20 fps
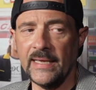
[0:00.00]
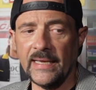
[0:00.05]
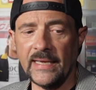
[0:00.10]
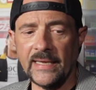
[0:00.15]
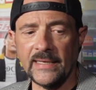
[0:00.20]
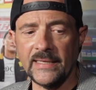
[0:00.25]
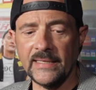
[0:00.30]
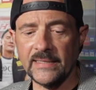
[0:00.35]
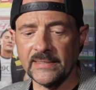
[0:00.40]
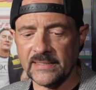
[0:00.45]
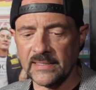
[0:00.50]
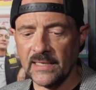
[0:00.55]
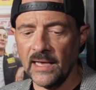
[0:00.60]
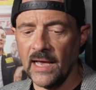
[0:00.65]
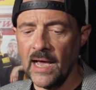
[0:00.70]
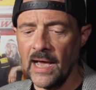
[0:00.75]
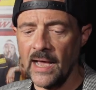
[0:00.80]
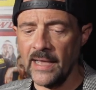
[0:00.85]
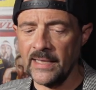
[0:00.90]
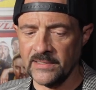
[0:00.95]
It is,
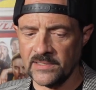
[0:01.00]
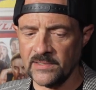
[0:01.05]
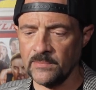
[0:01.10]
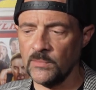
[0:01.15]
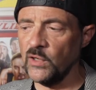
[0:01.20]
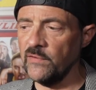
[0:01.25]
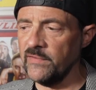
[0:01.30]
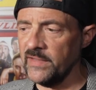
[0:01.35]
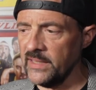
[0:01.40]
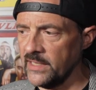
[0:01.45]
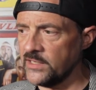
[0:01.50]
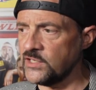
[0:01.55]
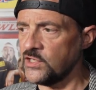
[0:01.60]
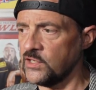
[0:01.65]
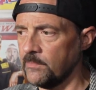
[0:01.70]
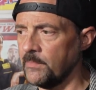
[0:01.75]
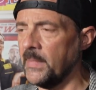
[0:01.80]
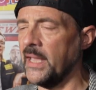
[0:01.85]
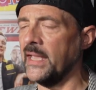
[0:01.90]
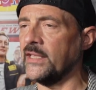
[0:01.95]
it's a movie that
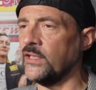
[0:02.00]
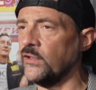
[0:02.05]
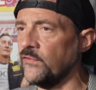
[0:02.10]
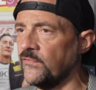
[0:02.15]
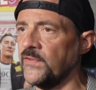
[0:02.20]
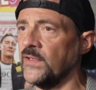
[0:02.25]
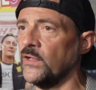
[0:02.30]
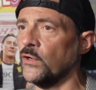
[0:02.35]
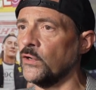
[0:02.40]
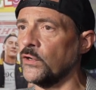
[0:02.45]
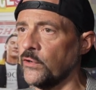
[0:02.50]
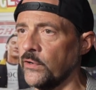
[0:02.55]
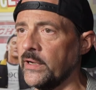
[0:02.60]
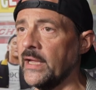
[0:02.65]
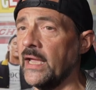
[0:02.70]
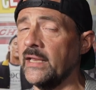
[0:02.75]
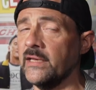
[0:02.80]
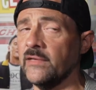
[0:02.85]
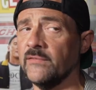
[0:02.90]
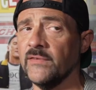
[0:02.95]
should make you feel
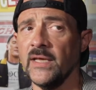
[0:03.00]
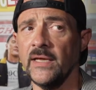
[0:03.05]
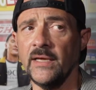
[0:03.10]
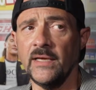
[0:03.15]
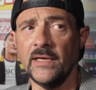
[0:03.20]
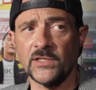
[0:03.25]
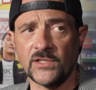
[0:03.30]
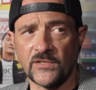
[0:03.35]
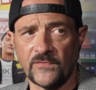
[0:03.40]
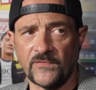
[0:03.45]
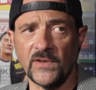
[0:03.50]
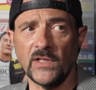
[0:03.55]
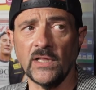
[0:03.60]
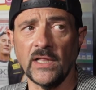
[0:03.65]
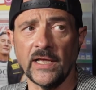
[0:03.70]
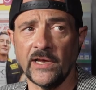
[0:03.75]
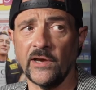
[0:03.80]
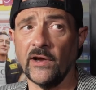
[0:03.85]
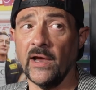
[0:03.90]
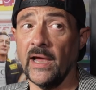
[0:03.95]
creative. It should feel
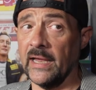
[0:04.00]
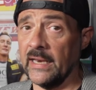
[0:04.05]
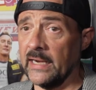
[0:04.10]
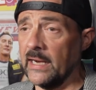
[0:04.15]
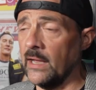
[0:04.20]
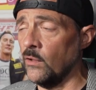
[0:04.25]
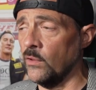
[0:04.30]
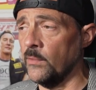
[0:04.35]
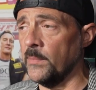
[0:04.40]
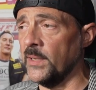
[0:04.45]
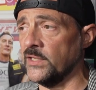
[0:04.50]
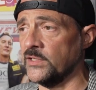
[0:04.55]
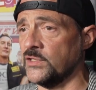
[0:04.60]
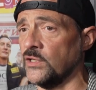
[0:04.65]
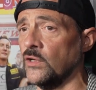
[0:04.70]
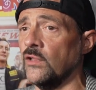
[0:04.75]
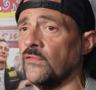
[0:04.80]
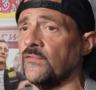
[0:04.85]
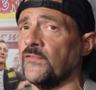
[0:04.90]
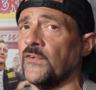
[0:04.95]
like you're hanging out with a bunch
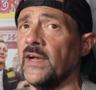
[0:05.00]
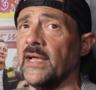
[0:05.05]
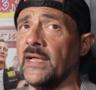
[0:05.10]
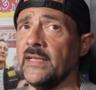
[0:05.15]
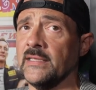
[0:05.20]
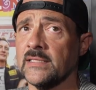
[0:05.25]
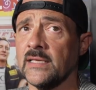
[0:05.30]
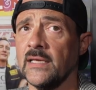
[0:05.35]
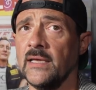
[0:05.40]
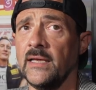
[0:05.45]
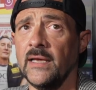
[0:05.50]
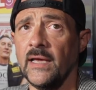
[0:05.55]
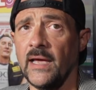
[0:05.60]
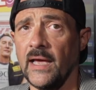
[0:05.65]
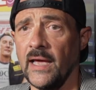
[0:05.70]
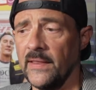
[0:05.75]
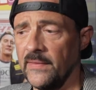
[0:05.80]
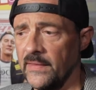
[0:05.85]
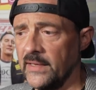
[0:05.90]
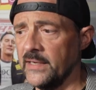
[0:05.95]
of old friends
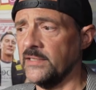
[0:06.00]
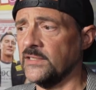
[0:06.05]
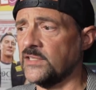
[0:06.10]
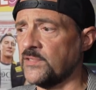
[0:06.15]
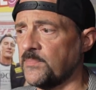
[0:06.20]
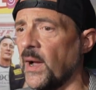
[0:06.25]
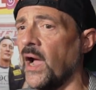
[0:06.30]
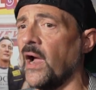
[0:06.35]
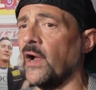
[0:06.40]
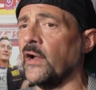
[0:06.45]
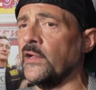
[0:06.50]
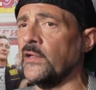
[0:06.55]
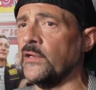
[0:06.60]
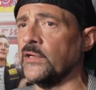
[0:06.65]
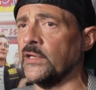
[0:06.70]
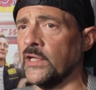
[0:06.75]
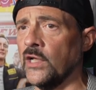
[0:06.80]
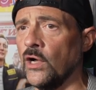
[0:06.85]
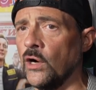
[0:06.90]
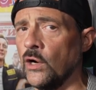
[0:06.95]
and then inspire you
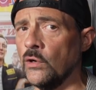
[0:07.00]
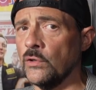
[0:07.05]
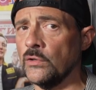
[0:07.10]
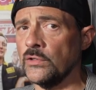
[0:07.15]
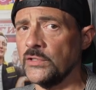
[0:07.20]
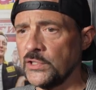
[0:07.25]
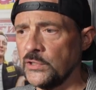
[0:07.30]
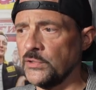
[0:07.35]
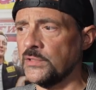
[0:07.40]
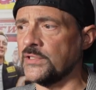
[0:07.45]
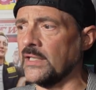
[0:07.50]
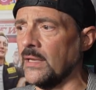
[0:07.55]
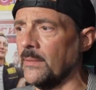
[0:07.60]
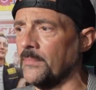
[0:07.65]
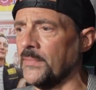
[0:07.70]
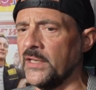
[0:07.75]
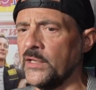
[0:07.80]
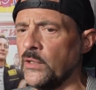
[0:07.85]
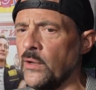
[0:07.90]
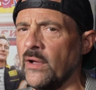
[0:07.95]
to go do
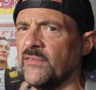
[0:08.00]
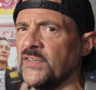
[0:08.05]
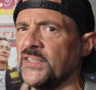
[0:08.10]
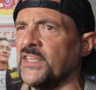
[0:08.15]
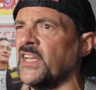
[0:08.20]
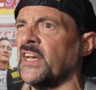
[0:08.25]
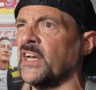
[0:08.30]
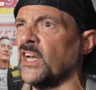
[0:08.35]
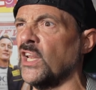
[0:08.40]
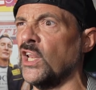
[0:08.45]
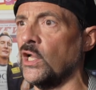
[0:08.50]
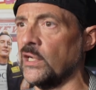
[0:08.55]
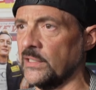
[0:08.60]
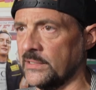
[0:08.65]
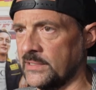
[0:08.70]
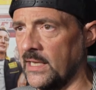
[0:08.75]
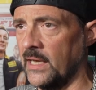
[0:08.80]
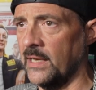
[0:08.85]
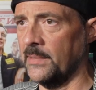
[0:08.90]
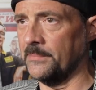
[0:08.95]
something you haven't done in a long
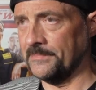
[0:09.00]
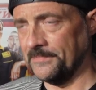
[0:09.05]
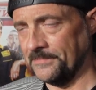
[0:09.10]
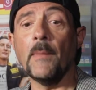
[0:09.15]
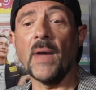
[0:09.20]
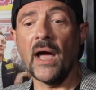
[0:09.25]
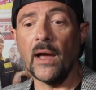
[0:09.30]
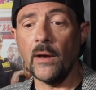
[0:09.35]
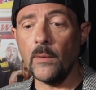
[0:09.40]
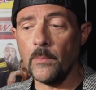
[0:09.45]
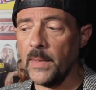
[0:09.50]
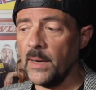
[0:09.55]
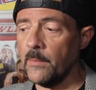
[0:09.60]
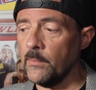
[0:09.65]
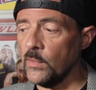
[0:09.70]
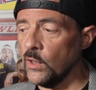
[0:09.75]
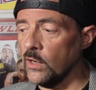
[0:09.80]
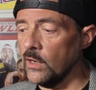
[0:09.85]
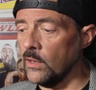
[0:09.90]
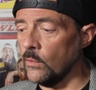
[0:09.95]
time. I
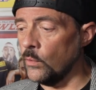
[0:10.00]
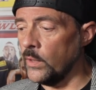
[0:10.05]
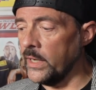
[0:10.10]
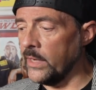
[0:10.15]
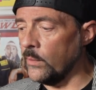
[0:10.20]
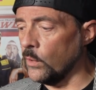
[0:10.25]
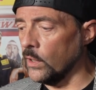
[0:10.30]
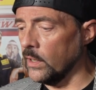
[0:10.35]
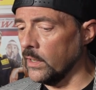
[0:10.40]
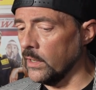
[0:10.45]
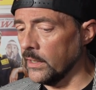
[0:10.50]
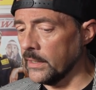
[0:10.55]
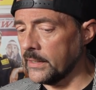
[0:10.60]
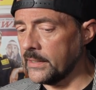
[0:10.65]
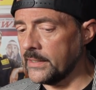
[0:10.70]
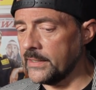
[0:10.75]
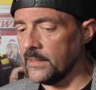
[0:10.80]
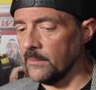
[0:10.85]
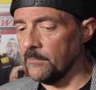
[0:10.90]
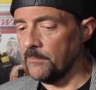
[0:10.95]
remember we
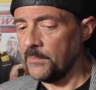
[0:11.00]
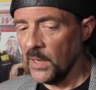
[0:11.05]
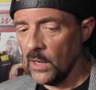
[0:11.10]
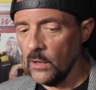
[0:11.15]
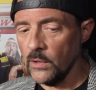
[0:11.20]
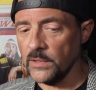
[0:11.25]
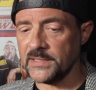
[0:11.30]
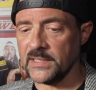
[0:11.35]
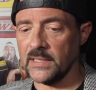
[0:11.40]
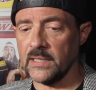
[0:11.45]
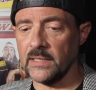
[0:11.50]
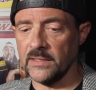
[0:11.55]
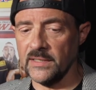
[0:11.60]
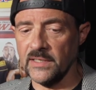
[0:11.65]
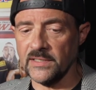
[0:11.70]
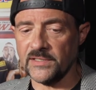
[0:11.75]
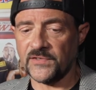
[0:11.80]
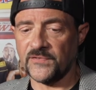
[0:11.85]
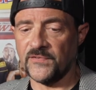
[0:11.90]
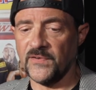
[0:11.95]
were composing
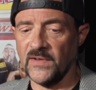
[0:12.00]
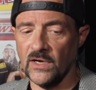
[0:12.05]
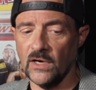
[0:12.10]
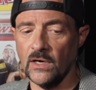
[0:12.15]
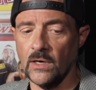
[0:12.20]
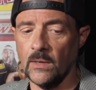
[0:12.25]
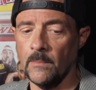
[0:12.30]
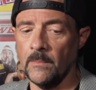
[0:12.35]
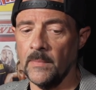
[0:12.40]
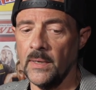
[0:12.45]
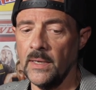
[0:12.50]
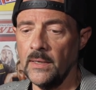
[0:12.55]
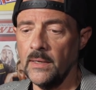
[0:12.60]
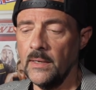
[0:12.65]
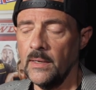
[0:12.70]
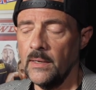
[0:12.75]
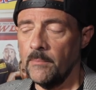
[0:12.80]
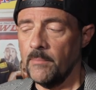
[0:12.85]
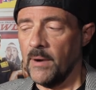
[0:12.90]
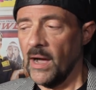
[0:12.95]
this film
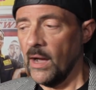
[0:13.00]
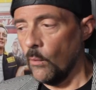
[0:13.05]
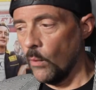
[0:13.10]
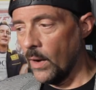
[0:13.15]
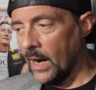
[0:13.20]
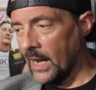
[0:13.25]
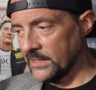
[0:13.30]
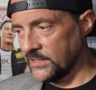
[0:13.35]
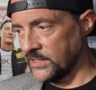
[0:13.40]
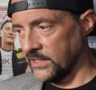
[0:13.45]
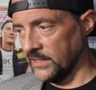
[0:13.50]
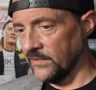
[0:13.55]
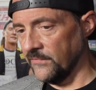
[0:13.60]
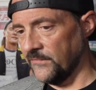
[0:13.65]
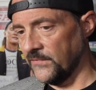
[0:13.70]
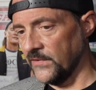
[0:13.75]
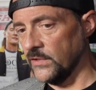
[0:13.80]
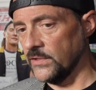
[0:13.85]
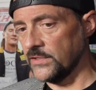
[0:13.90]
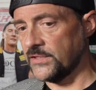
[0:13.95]
by watching the
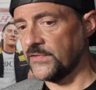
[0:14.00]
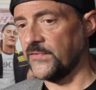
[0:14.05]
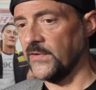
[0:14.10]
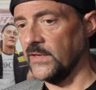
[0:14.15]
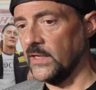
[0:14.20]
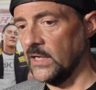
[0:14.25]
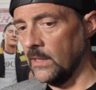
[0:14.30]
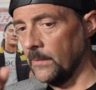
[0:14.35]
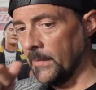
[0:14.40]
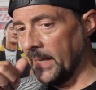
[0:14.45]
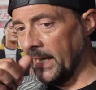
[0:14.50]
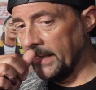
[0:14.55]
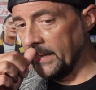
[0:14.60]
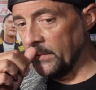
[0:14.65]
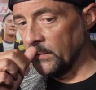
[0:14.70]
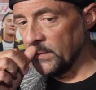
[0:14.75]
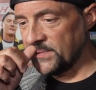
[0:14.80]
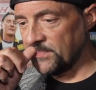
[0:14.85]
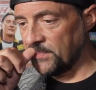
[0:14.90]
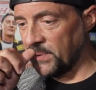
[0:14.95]
first film, and
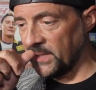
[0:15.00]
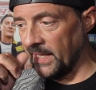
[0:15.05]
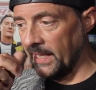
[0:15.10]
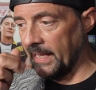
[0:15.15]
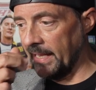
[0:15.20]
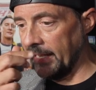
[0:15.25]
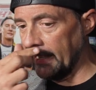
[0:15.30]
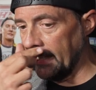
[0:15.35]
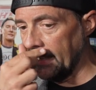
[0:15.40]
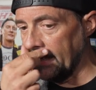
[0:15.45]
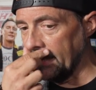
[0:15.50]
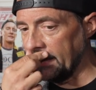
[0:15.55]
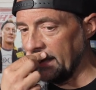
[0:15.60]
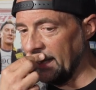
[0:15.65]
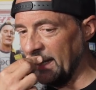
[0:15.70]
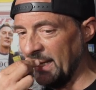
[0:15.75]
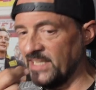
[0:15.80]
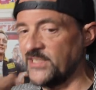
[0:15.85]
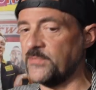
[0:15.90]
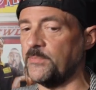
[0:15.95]
it was playing on
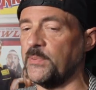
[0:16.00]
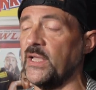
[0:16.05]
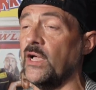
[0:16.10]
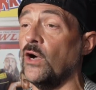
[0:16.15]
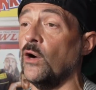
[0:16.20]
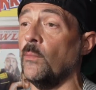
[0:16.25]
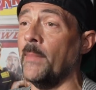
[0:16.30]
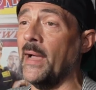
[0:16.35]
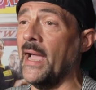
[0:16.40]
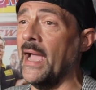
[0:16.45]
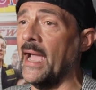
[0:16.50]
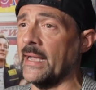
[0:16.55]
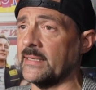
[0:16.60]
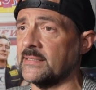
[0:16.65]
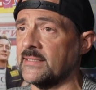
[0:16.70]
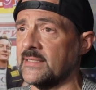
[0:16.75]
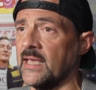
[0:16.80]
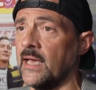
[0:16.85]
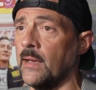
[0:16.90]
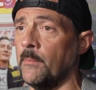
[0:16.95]
HBO
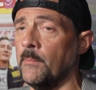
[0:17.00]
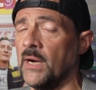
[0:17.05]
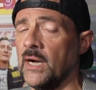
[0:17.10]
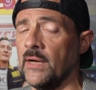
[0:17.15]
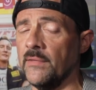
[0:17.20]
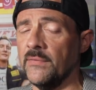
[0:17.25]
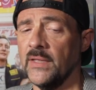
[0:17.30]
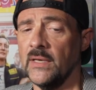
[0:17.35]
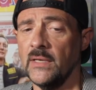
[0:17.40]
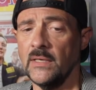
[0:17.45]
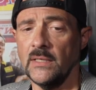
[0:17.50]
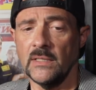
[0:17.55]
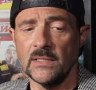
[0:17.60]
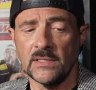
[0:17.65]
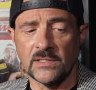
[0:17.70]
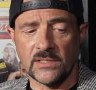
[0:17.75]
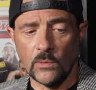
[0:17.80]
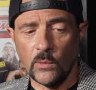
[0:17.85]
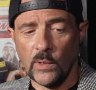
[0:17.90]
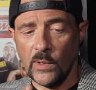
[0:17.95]
Max that month.
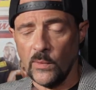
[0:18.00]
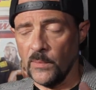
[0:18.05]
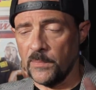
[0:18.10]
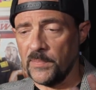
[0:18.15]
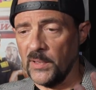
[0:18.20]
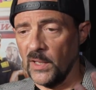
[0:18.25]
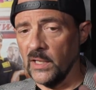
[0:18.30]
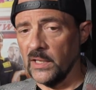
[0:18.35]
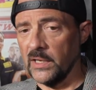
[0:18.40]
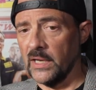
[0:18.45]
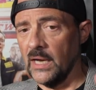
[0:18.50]
So we would pull it